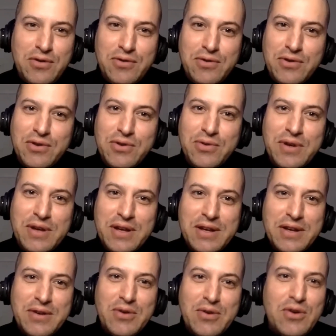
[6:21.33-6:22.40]
of Corfu, so
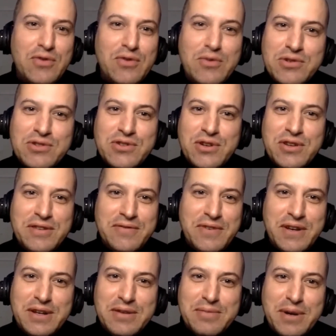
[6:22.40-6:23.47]
Corfu was not
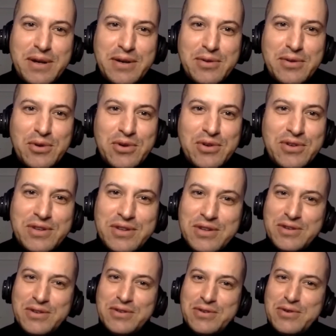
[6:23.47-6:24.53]
invaded by the Turks.
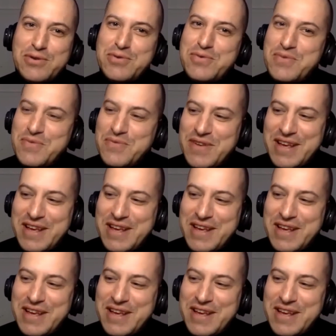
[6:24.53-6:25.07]
So